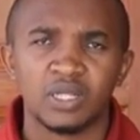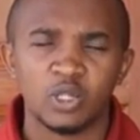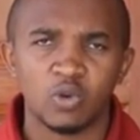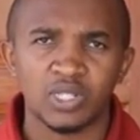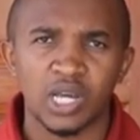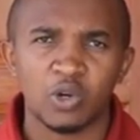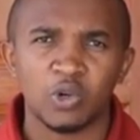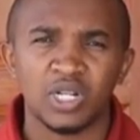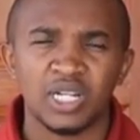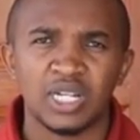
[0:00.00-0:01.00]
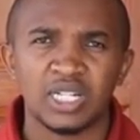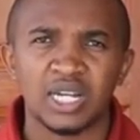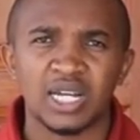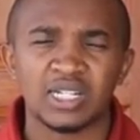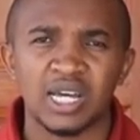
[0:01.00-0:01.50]
This was a
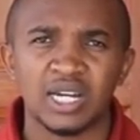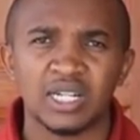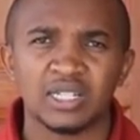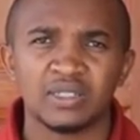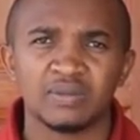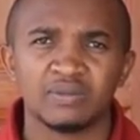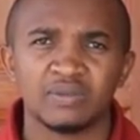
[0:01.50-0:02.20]
coordinated attack